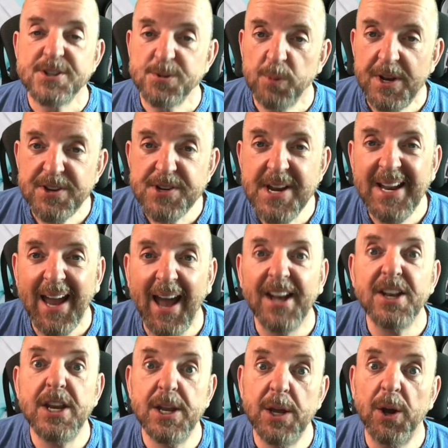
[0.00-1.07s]
switching
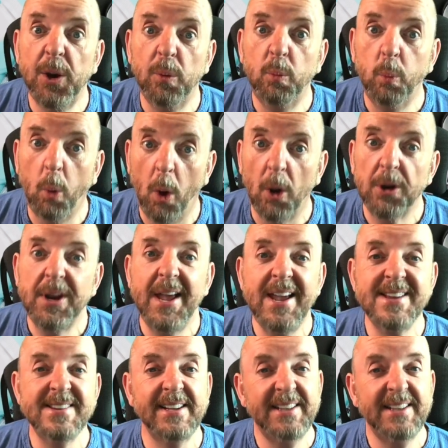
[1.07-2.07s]
at year 1 is a